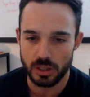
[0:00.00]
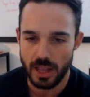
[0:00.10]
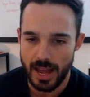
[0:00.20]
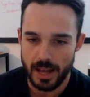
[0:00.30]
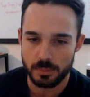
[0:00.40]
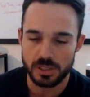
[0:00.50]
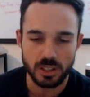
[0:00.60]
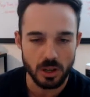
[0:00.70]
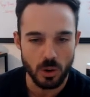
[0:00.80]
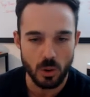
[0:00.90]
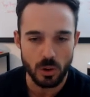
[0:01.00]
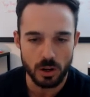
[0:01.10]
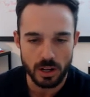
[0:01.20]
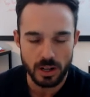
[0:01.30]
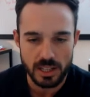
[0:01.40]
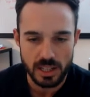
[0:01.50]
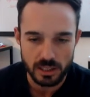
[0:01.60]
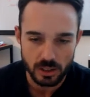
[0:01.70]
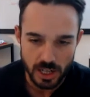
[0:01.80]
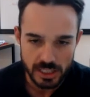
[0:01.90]
Labs and Go Aura
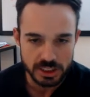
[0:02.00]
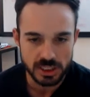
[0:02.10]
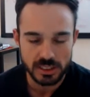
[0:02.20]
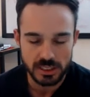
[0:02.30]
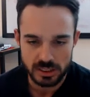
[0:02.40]
integration.